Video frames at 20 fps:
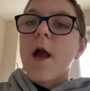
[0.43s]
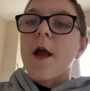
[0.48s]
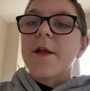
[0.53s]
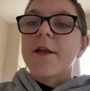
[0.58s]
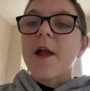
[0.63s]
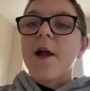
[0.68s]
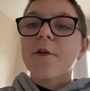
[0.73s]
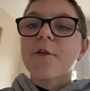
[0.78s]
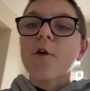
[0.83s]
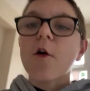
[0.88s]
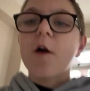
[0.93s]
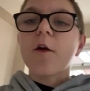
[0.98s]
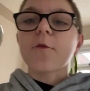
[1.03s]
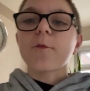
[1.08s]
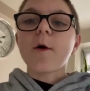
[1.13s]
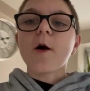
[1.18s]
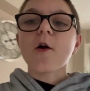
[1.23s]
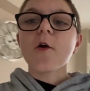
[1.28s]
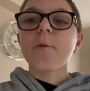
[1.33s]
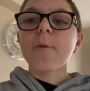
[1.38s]
Yes
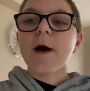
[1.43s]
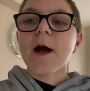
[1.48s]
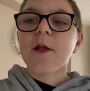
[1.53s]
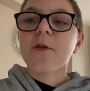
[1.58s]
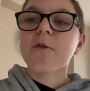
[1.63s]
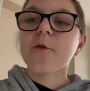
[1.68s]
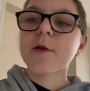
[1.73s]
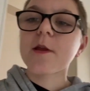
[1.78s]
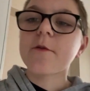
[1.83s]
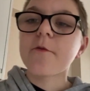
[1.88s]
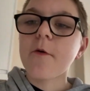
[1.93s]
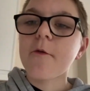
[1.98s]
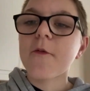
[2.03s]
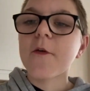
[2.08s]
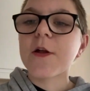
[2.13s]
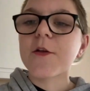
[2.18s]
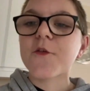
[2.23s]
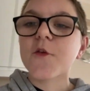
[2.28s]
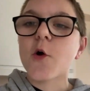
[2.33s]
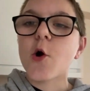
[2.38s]
guys, welcome back to another
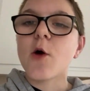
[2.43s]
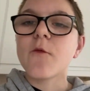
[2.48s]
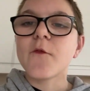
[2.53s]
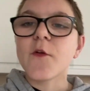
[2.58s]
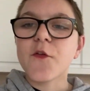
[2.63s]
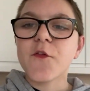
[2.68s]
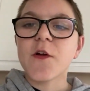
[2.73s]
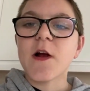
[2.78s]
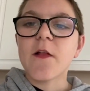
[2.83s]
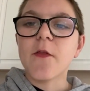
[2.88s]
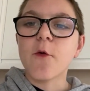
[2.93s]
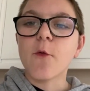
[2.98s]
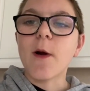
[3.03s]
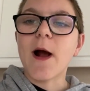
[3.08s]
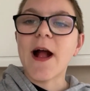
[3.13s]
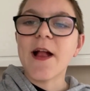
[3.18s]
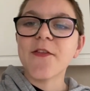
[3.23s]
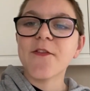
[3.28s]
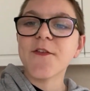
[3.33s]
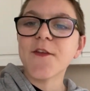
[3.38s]
video on the channel,
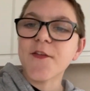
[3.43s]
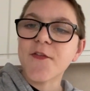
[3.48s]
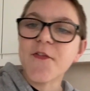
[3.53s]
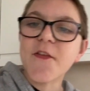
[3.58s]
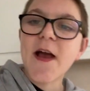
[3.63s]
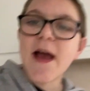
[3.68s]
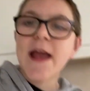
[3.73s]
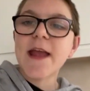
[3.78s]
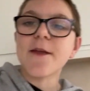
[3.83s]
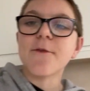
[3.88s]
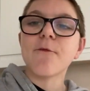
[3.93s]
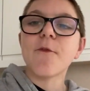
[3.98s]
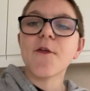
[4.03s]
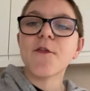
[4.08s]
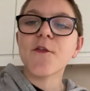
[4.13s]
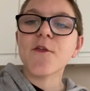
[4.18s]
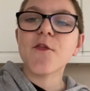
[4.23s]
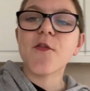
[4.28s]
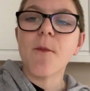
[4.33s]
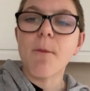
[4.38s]
and today
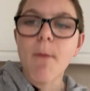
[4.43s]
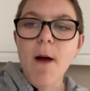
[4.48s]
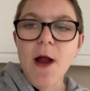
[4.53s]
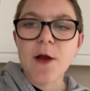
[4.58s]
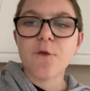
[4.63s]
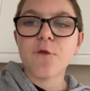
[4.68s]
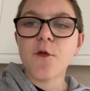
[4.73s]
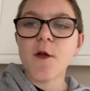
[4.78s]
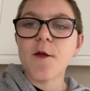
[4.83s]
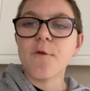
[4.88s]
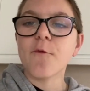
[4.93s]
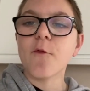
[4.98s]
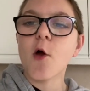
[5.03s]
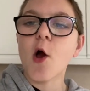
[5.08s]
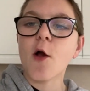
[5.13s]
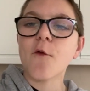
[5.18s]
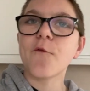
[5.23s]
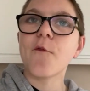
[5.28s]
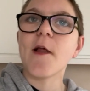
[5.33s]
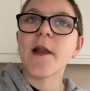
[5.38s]
this is the matchday
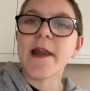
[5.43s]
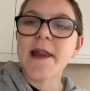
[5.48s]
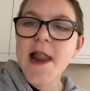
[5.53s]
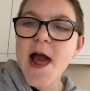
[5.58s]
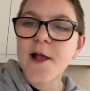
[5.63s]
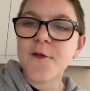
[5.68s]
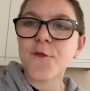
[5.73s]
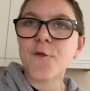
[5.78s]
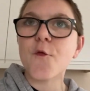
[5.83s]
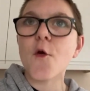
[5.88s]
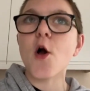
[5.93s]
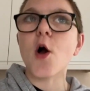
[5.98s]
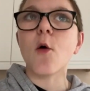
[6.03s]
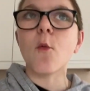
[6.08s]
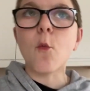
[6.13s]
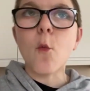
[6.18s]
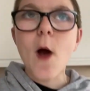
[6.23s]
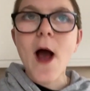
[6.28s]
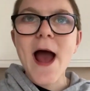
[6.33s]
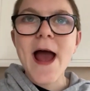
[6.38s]
vlog for Leicester
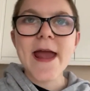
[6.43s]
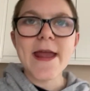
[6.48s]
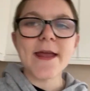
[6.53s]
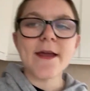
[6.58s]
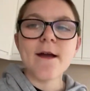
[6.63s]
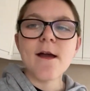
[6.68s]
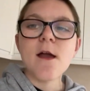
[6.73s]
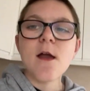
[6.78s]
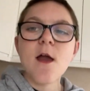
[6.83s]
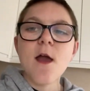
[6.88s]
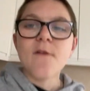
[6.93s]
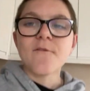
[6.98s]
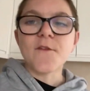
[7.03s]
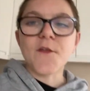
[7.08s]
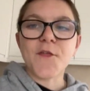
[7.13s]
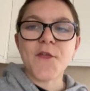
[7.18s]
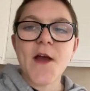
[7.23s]
away this